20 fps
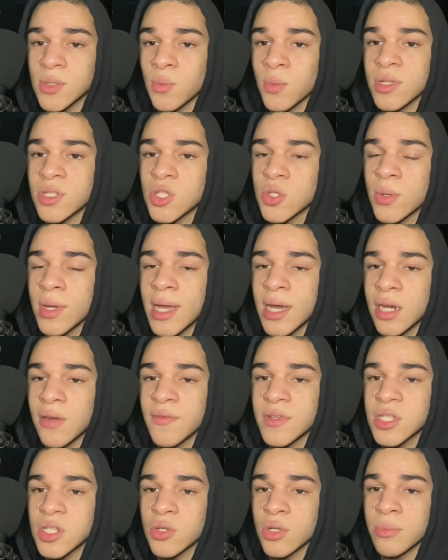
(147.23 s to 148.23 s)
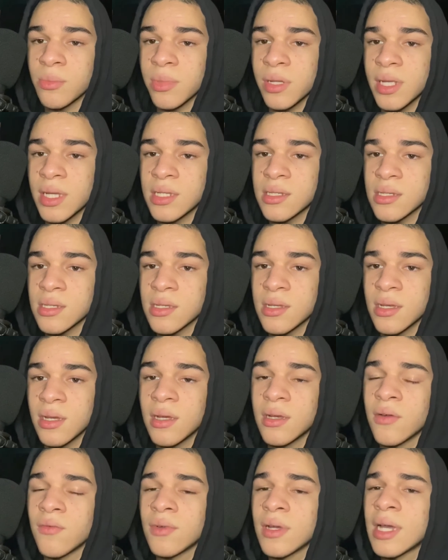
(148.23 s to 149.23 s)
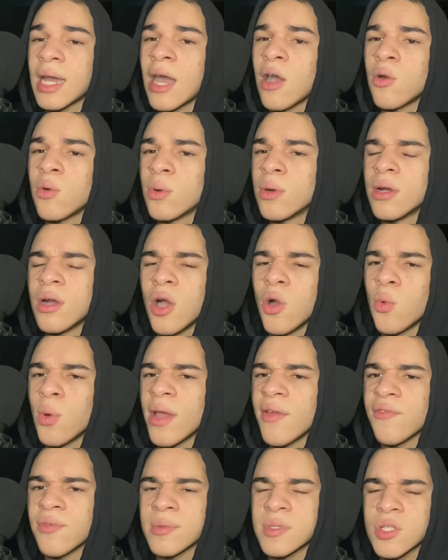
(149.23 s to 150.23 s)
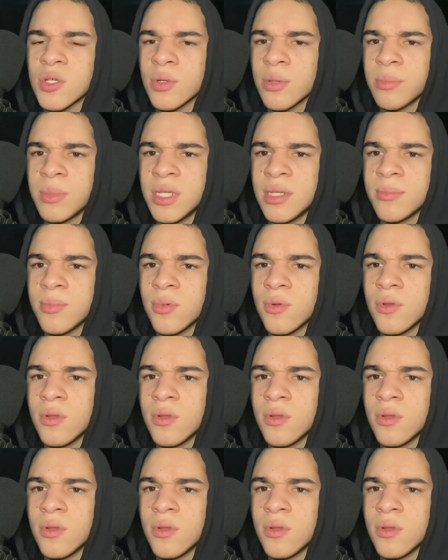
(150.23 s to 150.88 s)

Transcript: once you're out of a certain place, out away from certain people,